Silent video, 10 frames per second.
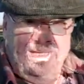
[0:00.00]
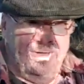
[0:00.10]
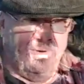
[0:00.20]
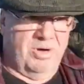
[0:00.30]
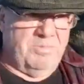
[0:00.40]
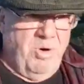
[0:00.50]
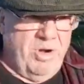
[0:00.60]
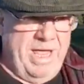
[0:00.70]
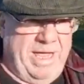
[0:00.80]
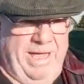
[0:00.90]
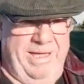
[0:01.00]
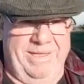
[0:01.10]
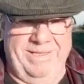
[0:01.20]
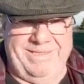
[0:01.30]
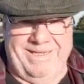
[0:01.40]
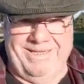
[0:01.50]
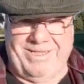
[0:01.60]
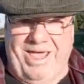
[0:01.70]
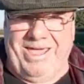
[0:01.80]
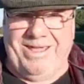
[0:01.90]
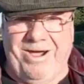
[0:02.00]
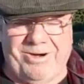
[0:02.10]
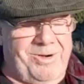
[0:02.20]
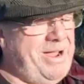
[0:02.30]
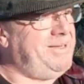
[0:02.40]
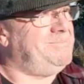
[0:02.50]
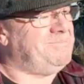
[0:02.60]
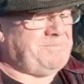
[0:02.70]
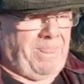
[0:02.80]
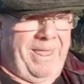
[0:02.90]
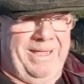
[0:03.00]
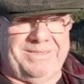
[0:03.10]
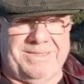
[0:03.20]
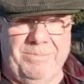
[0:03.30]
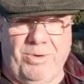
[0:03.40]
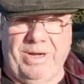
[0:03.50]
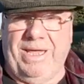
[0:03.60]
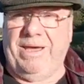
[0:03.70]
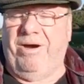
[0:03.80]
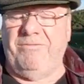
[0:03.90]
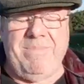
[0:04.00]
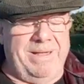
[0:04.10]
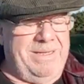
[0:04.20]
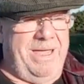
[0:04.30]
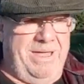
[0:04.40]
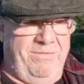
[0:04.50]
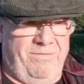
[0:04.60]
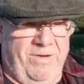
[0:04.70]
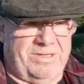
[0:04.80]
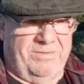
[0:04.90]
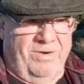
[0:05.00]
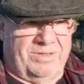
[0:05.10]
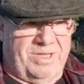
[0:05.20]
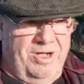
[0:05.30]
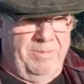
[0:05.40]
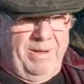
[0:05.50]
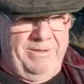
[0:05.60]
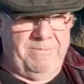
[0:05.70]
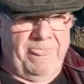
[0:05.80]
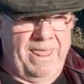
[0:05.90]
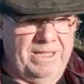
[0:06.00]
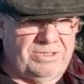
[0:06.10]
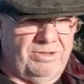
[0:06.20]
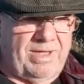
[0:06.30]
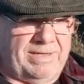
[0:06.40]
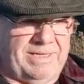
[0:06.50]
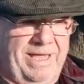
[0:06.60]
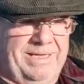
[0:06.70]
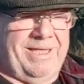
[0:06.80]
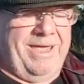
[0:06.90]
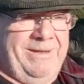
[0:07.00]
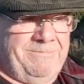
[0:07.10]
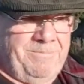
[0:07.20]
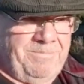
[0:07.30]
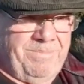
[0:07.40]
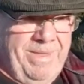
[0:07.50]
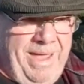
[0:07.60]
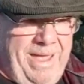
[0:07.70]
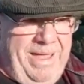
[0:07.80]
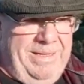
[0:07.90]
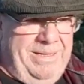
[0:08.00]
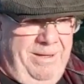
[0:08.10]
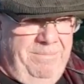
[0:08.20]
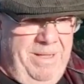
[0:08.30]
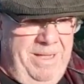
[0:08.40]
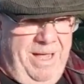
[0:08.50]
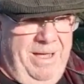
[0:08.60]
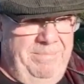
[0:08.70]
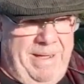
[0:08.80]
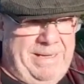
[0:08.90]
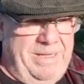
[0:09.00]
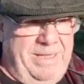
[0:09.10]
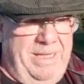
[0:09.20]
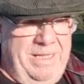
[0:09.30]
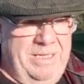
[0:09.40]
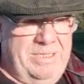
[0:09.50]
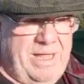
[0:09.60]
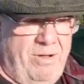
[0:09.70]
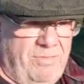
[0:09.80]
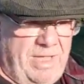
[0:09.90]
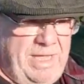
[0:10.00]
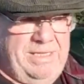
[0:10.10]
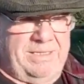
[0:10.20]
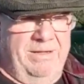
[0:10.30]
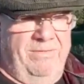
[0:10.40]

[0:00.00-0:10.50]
Well, good morning. This is Ian R. Crane. It's the morning of Monday, 1st of October, 2018. And I'm back in the southeast of